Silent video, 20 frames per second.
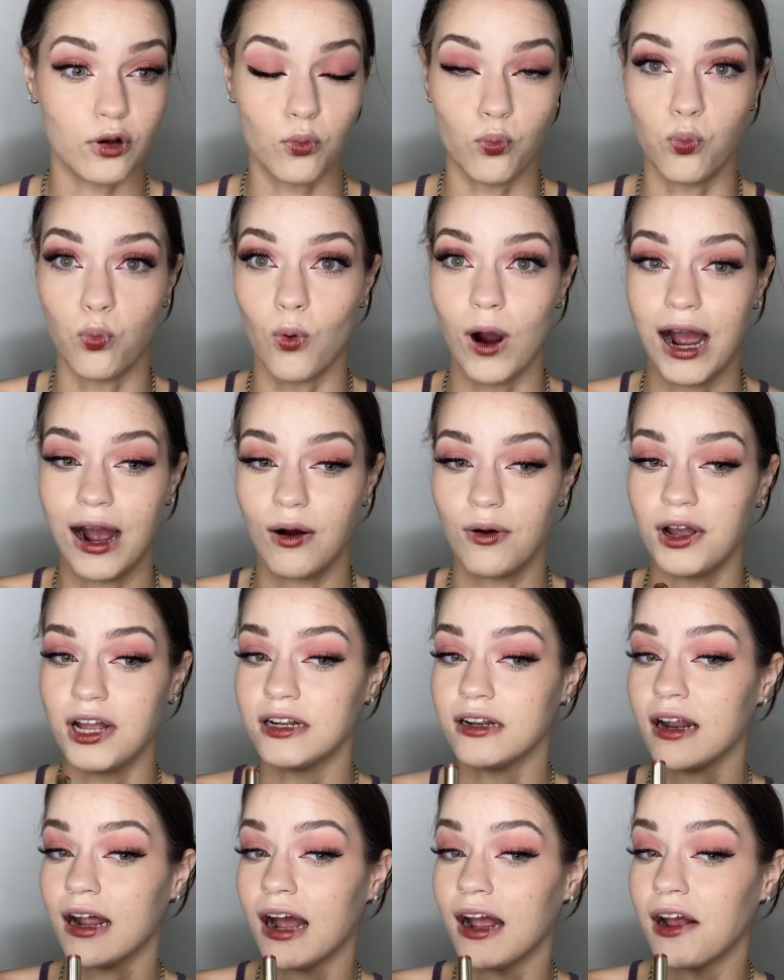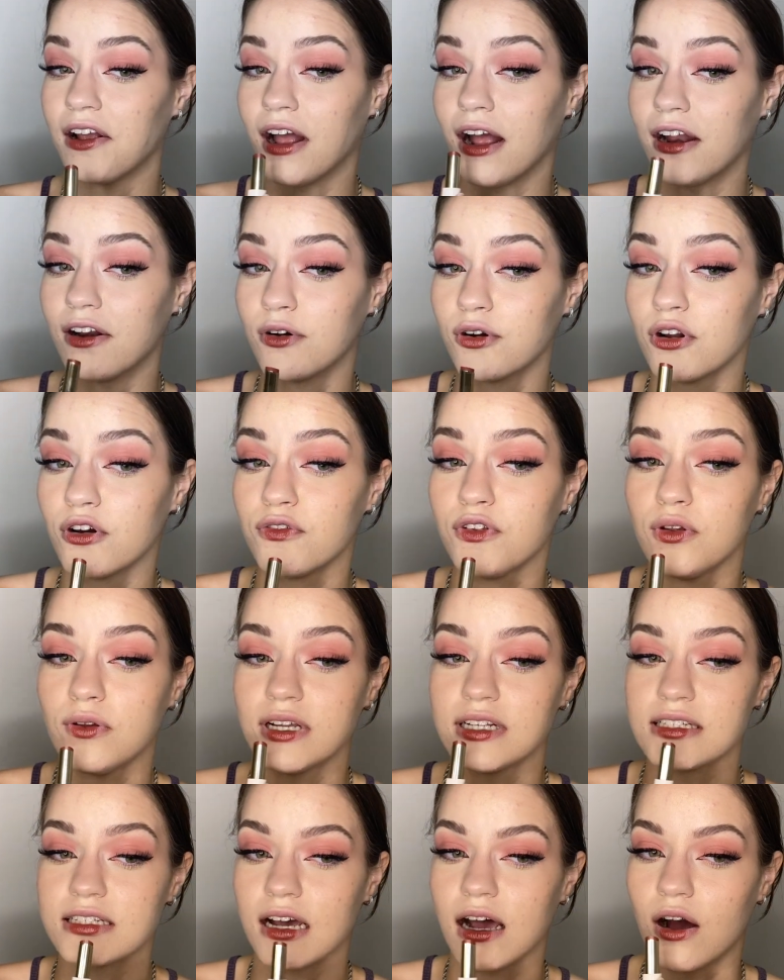Wow, and I don't know if you
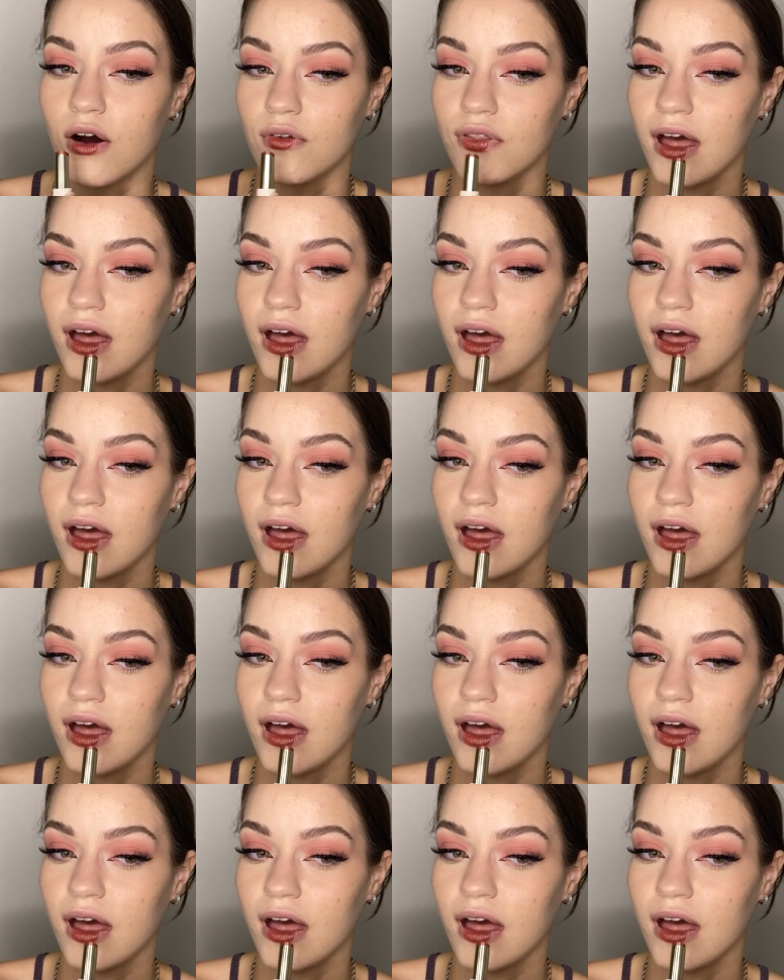can tell